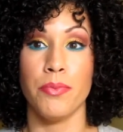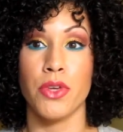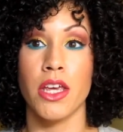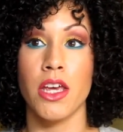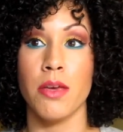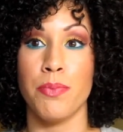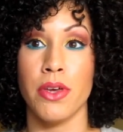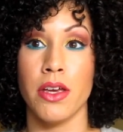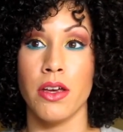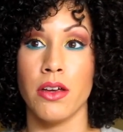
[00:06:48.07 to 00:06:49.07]

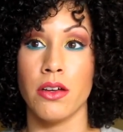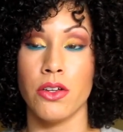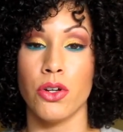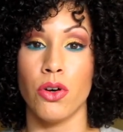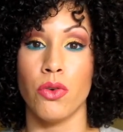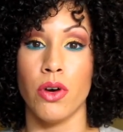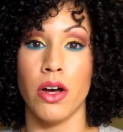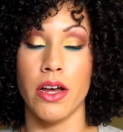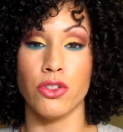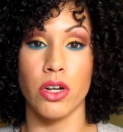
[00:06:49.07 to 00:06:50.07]
keeping,
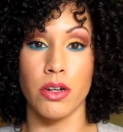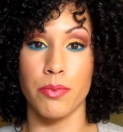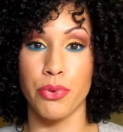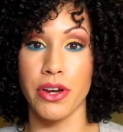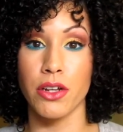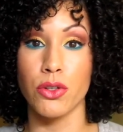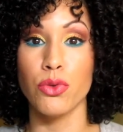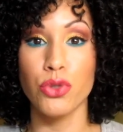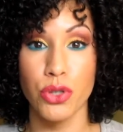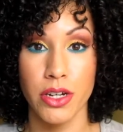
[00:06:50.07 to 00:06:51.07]
try to bring in
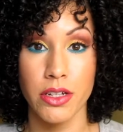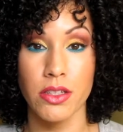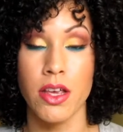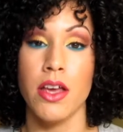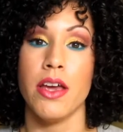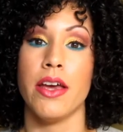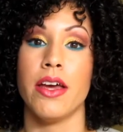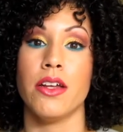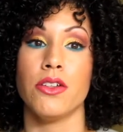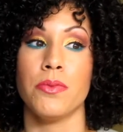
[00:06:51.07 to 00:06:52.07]
nutrients
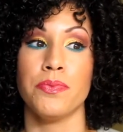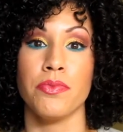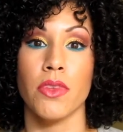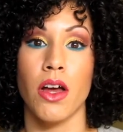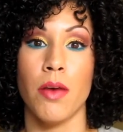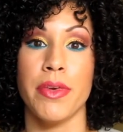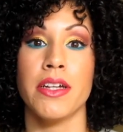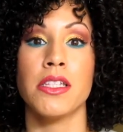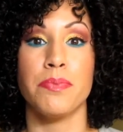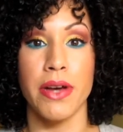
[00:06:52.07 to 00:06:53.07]
and
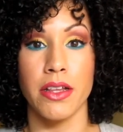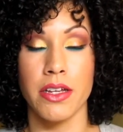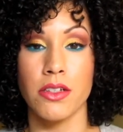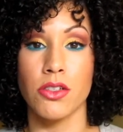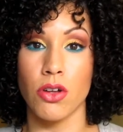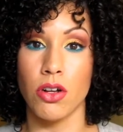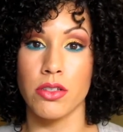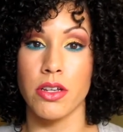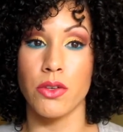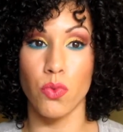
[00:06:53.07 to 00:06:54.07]
expelling
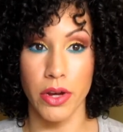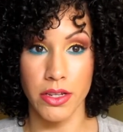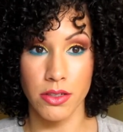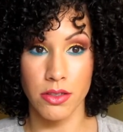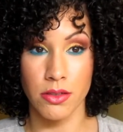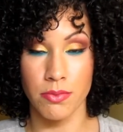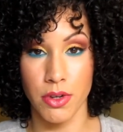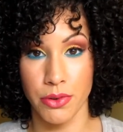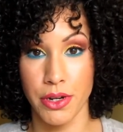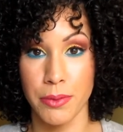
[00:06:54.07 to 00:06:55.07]
salts and wastes,
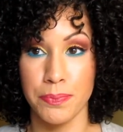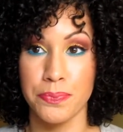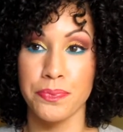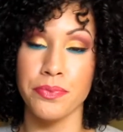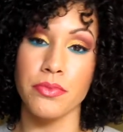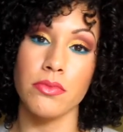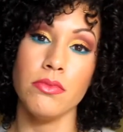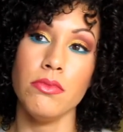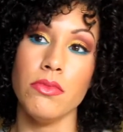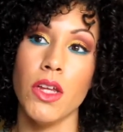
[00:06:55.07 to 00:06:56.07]
all right?
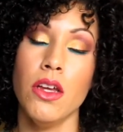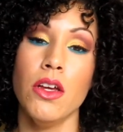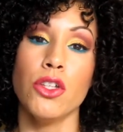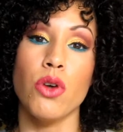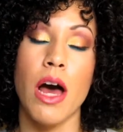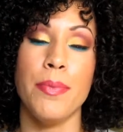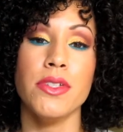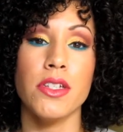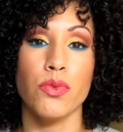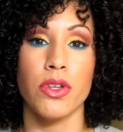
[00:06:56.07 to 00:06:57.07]
So what
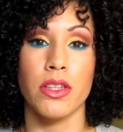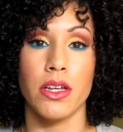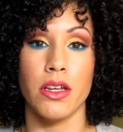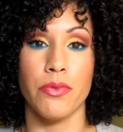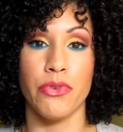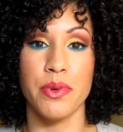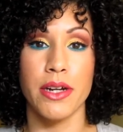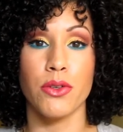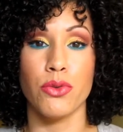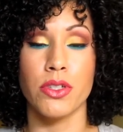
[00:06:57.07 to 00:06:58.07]
happens is when the free
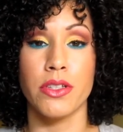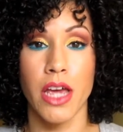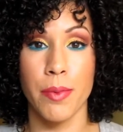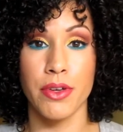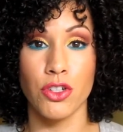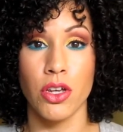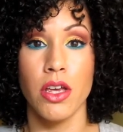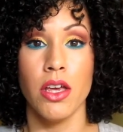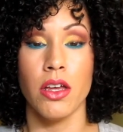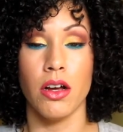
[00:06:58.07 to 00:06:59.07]
radicals damage
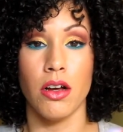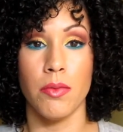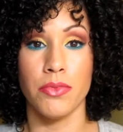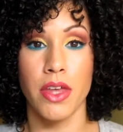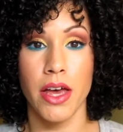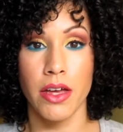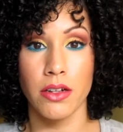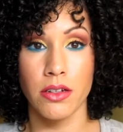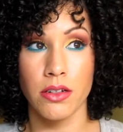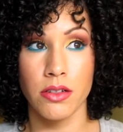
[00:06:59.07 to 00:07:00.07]

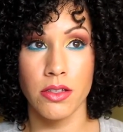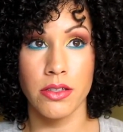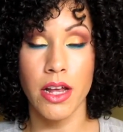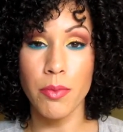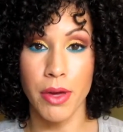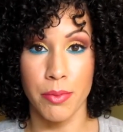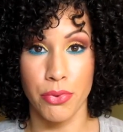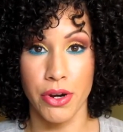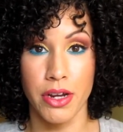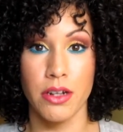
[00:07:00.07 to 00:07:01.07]
that cell
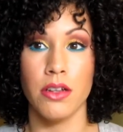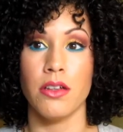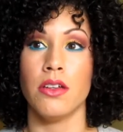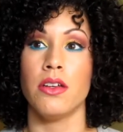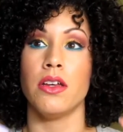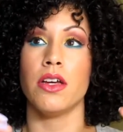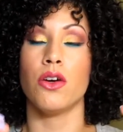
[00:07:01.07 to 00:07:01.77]
membrane, it